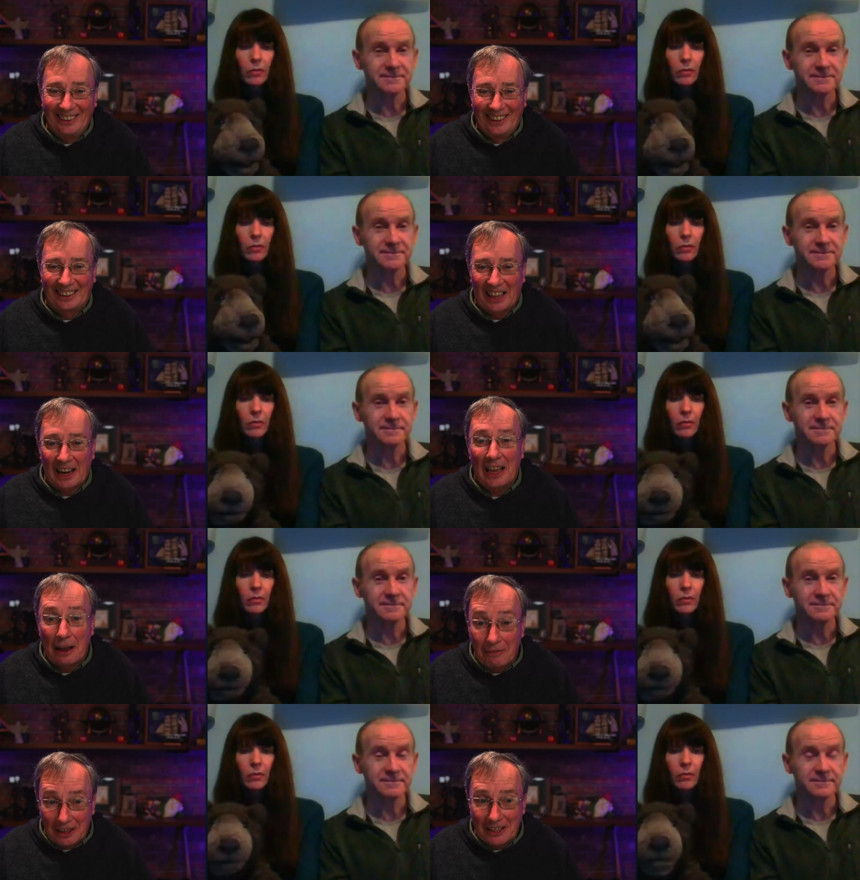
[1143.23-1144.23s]
Speaker 1: a lot of
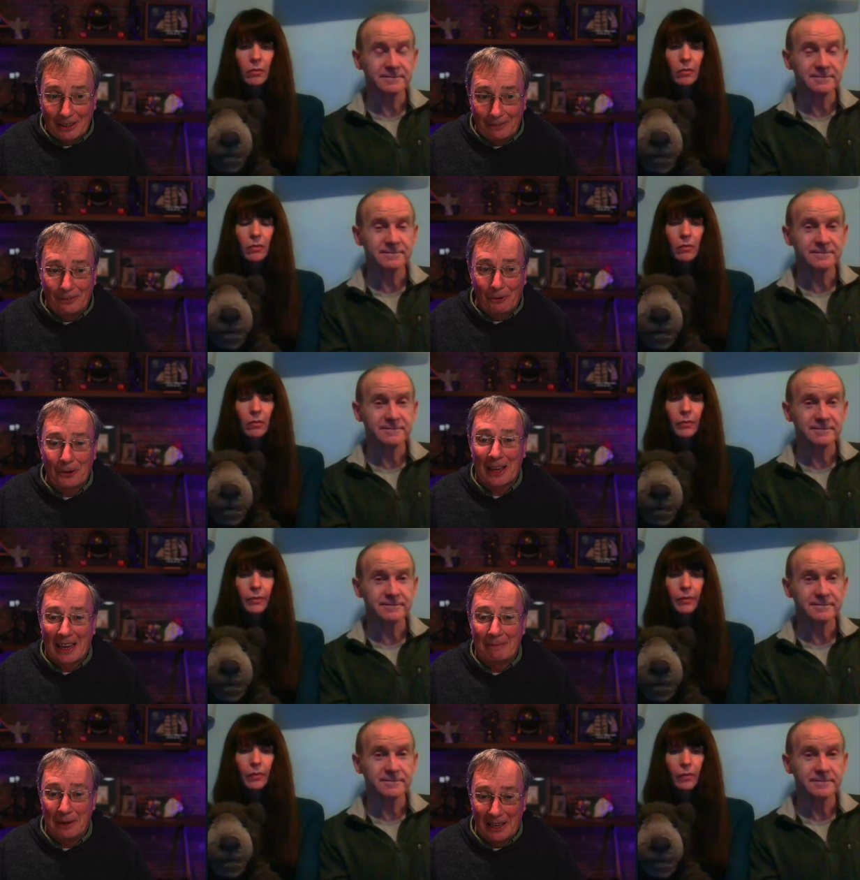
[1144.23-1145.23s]
evidence of where they
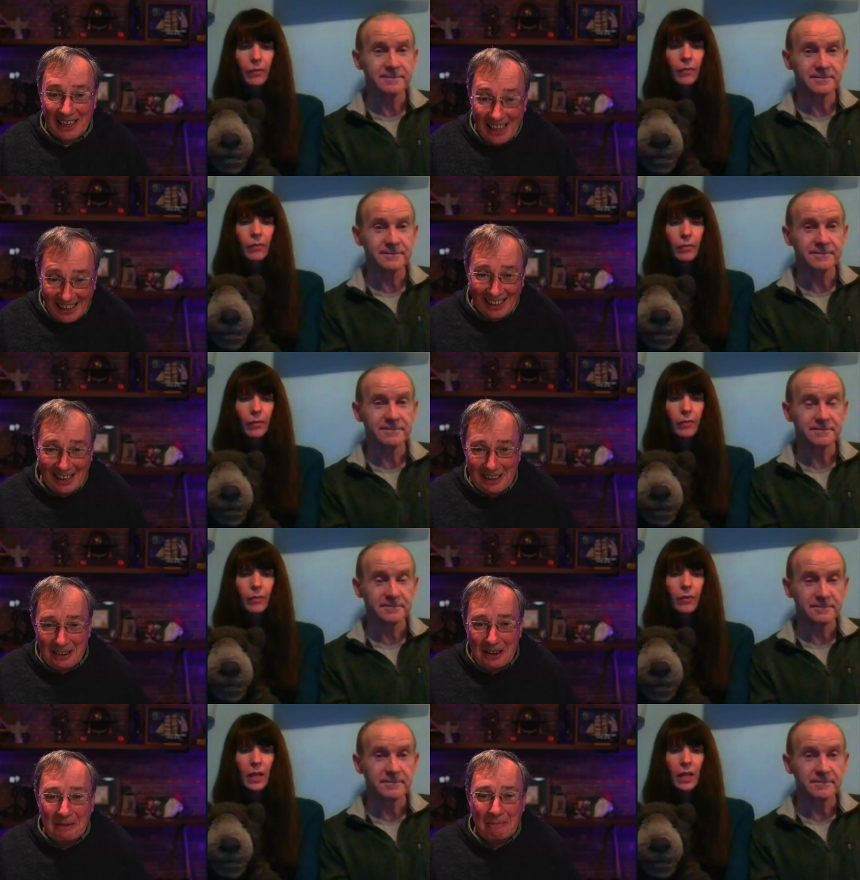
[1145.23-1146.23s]
had been.
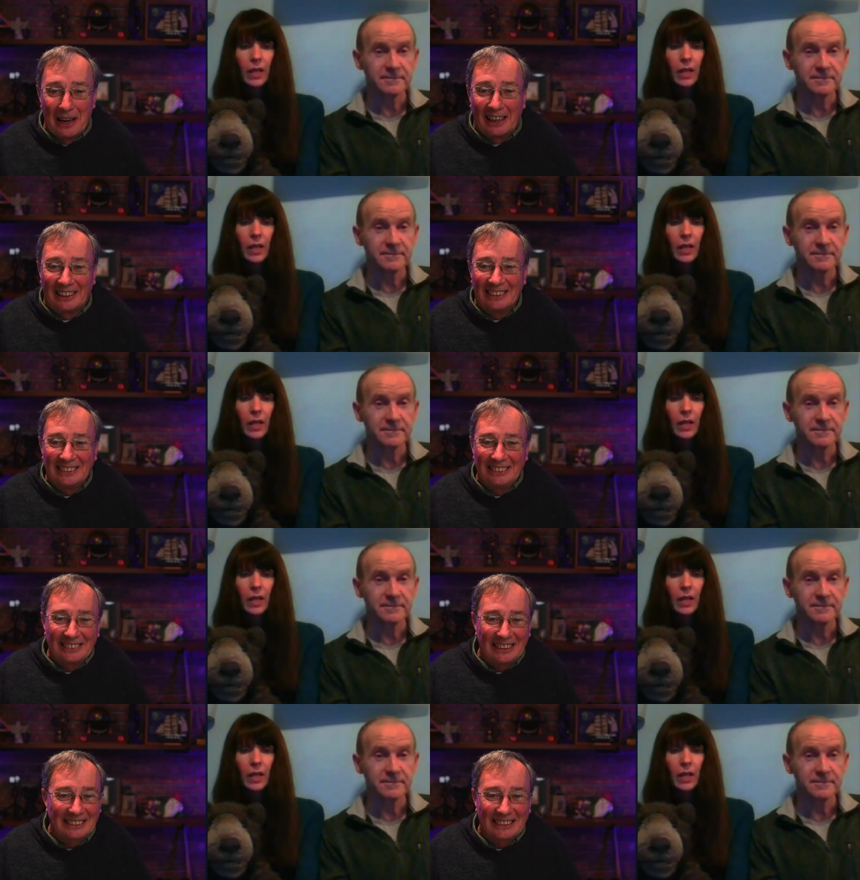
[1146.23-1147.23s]
yeah. But
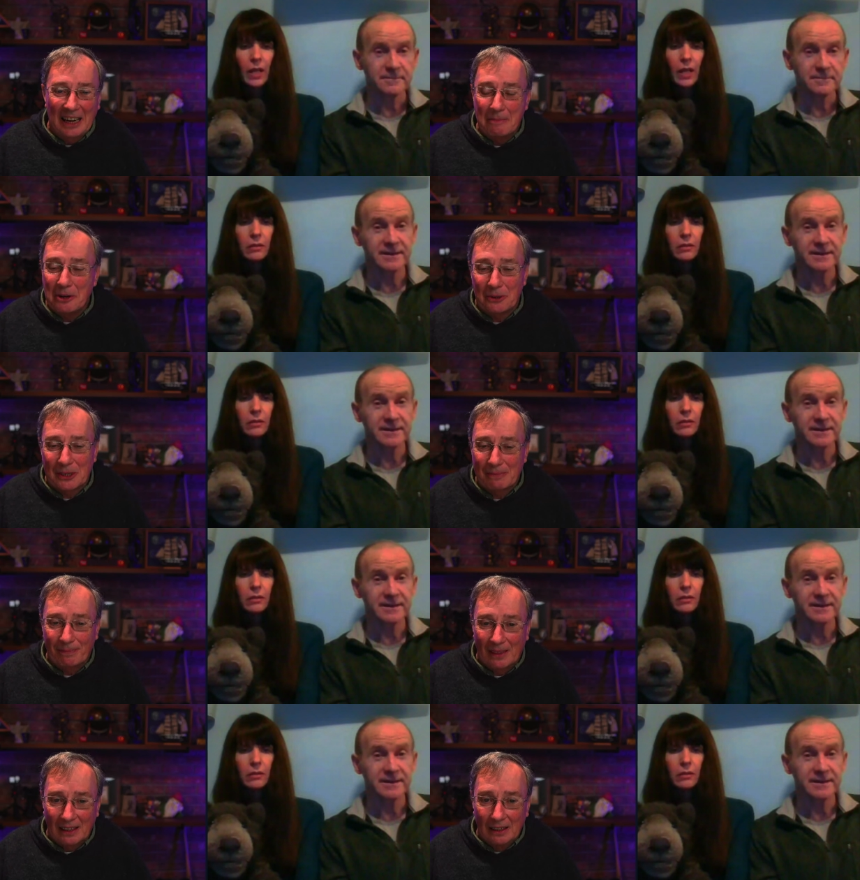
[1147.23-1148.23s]
didn't see any moose.
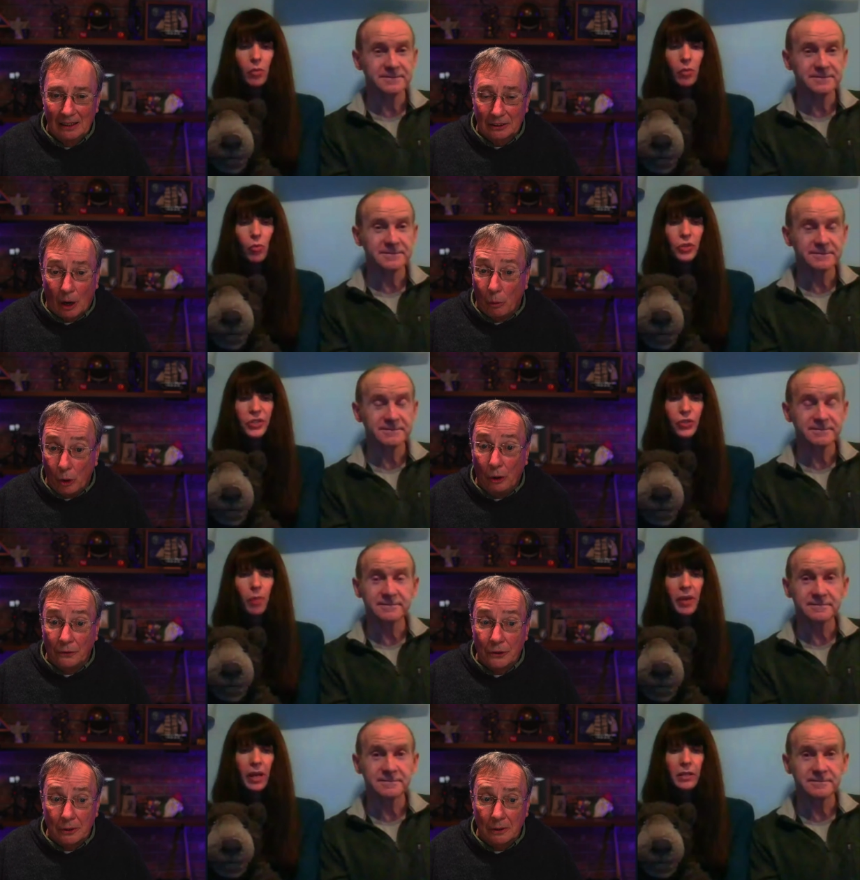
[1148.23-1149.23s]
Speaker 2: And the moose,
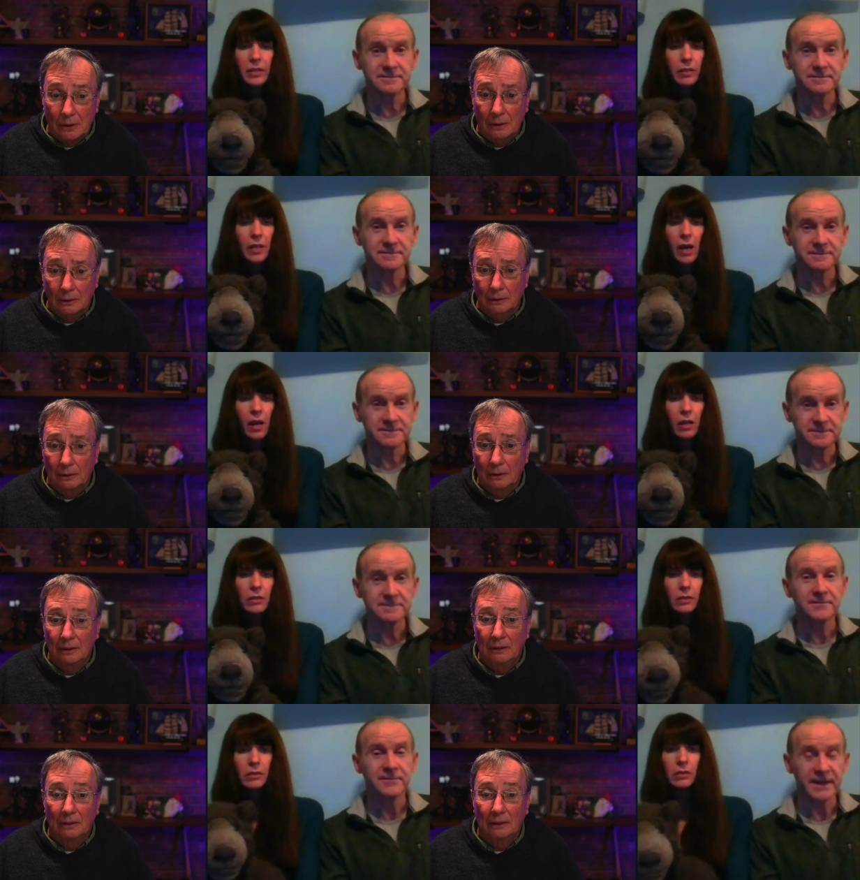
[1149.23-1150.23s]
wolves. Yeah.
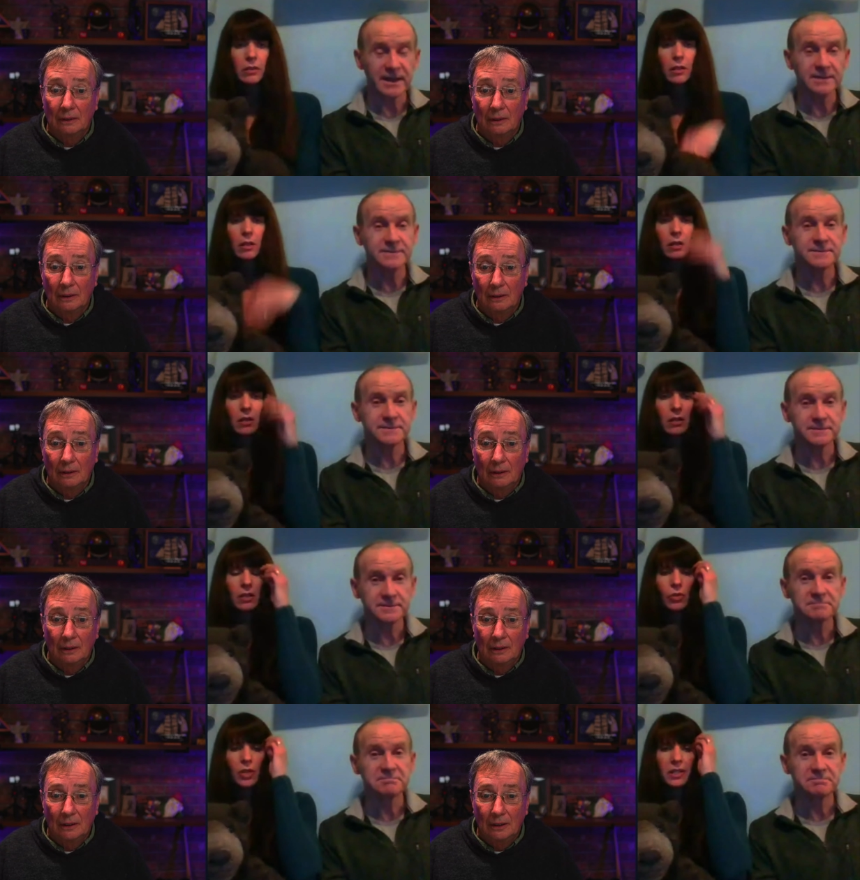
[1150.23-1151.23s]
Yeah.
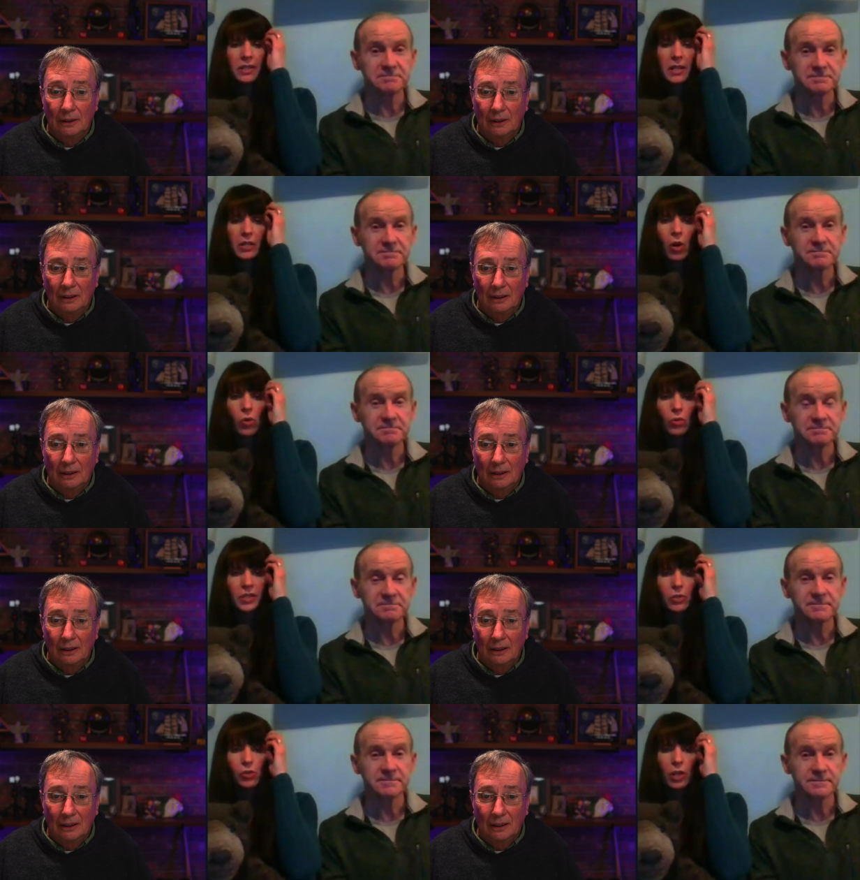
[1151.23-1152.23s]
You can see
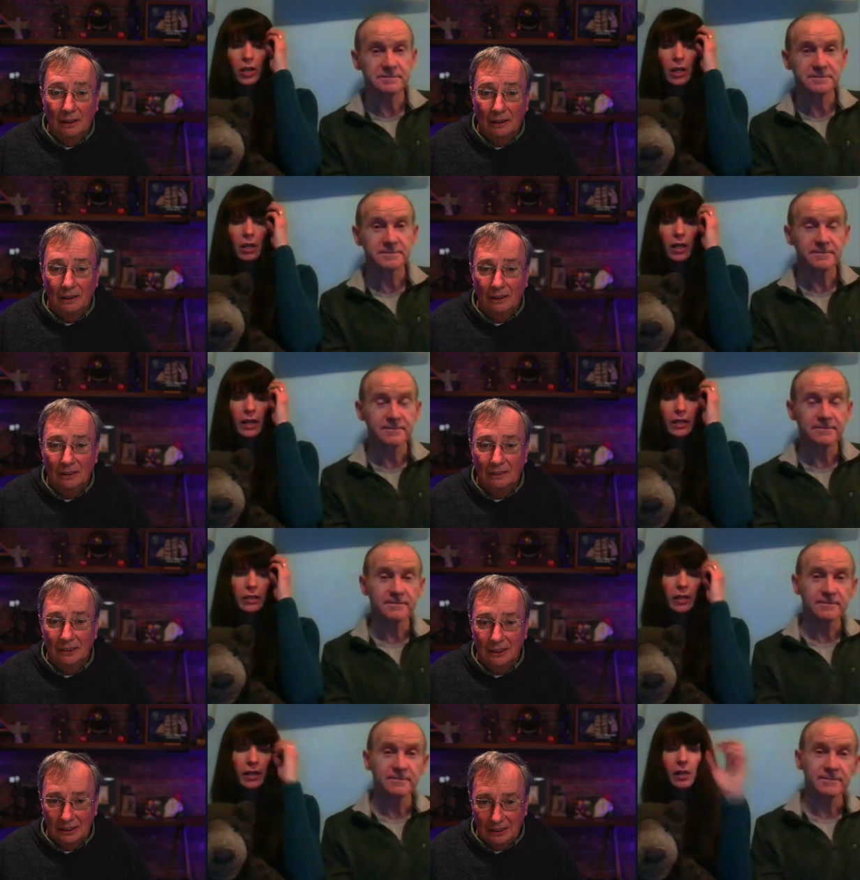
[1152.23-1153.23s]
those usually, like
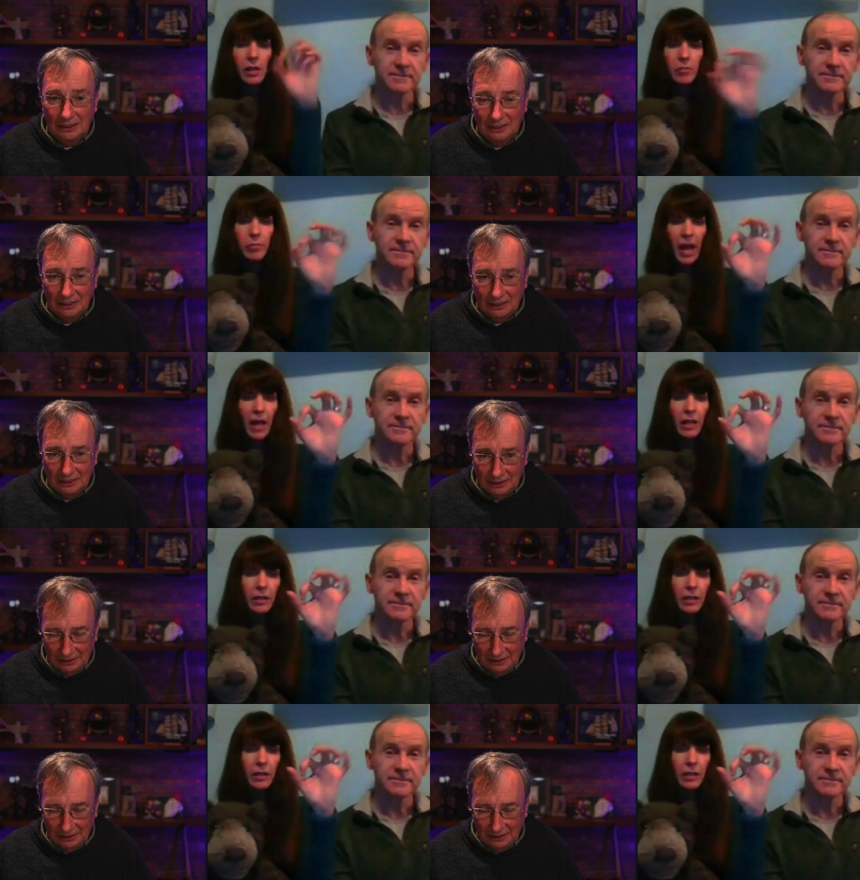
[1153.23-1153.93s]
the little pellet